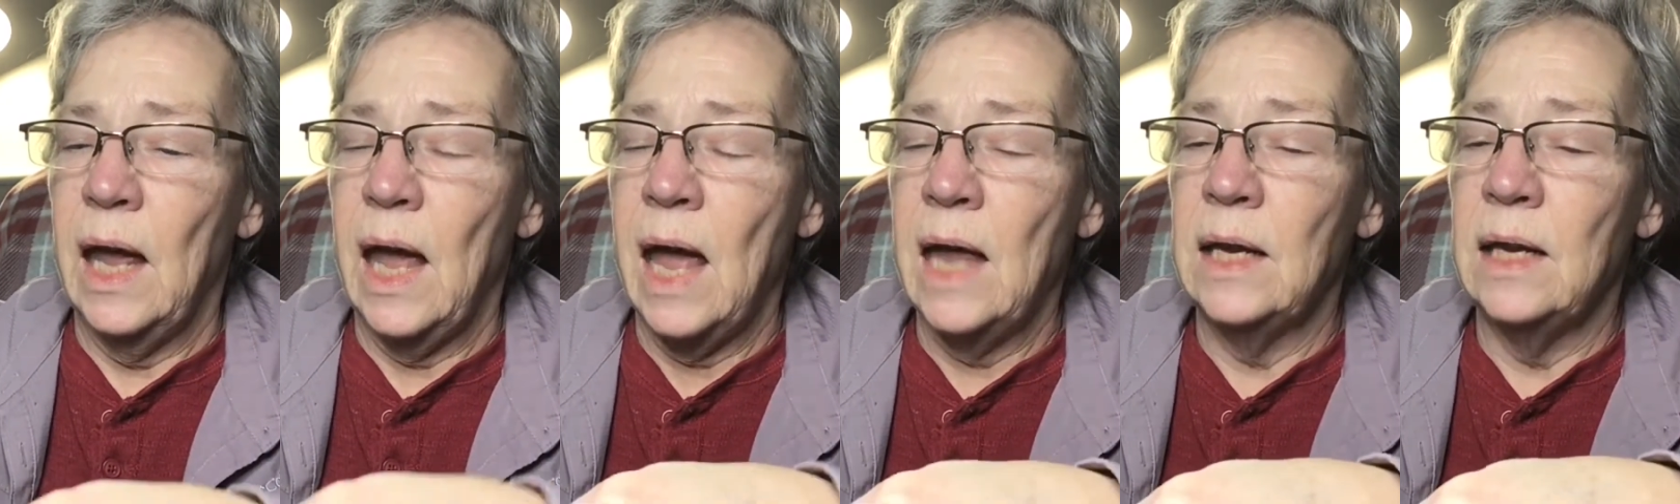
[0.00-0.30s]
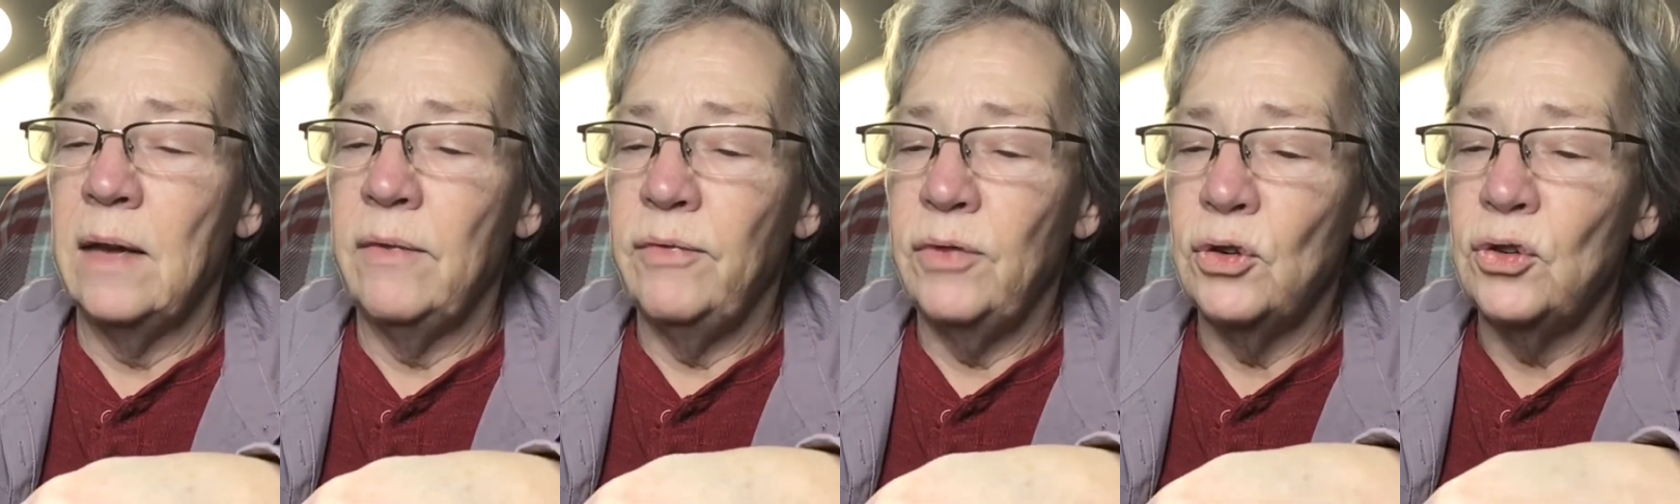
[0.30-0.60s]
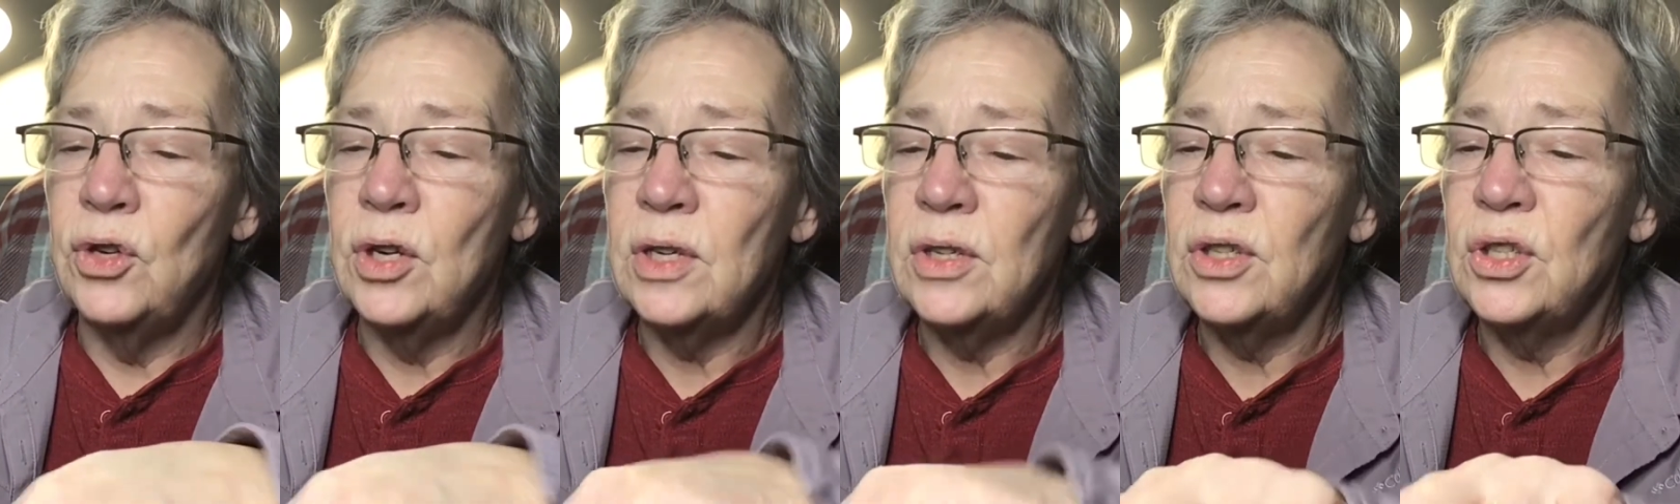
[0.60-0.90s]
And if you're
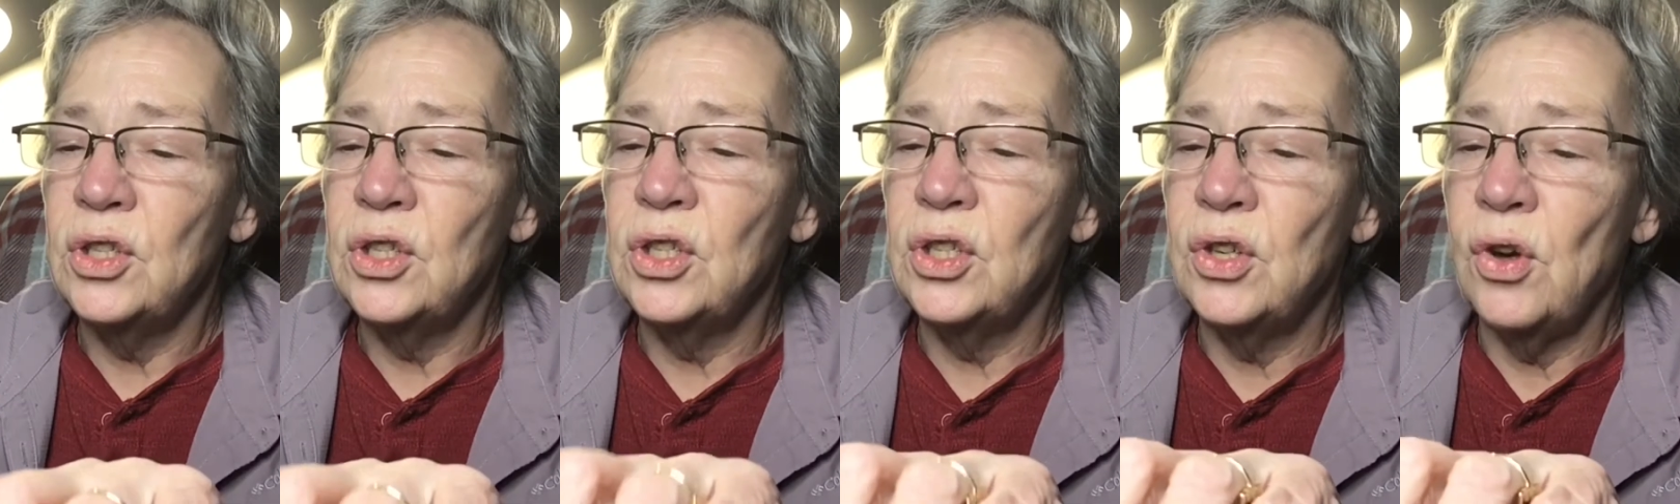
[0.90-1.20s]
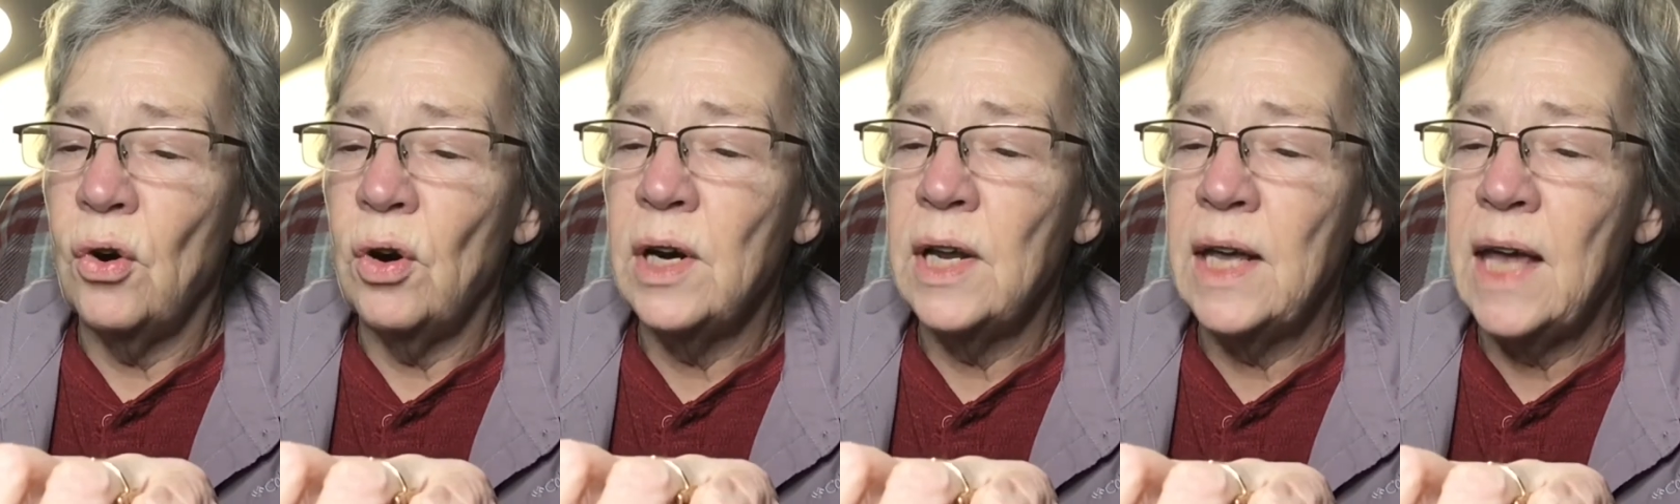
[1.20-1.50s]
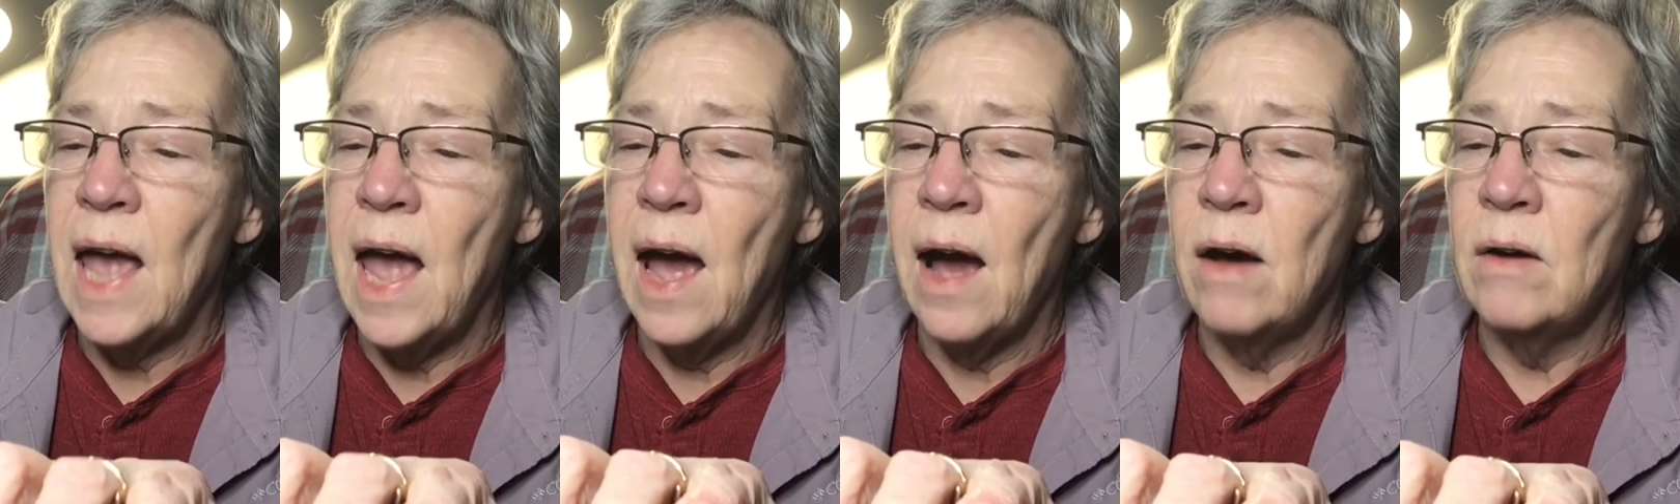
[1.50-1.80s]
just starting
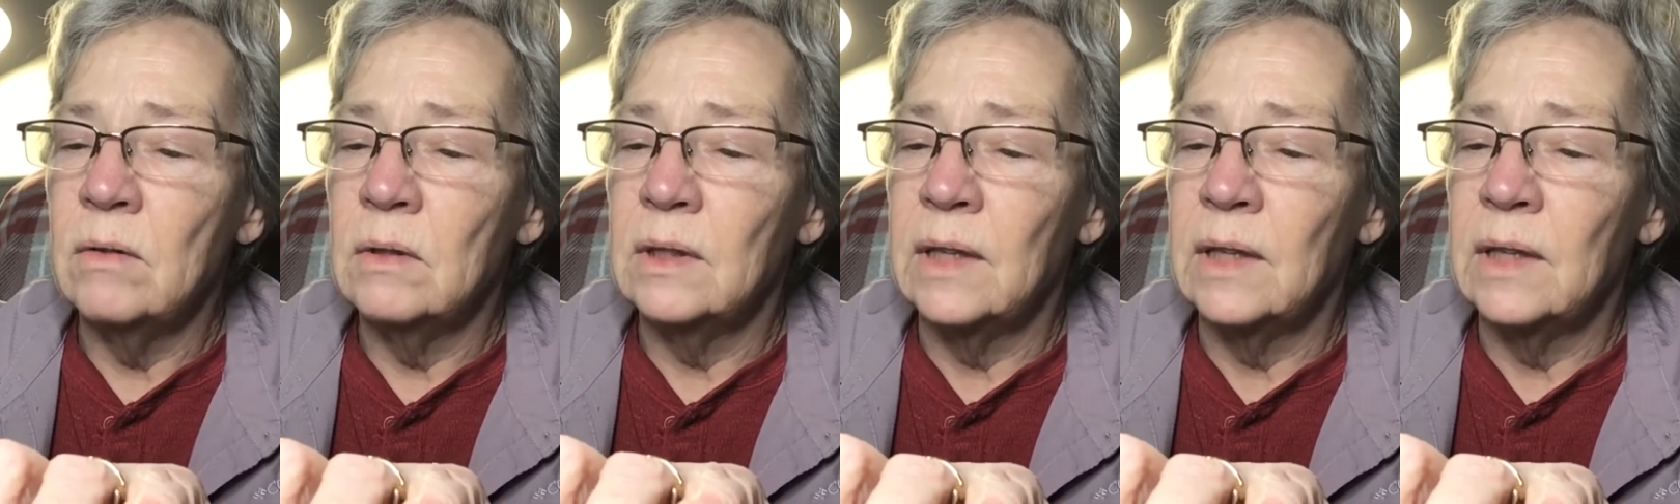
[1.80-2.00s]
out,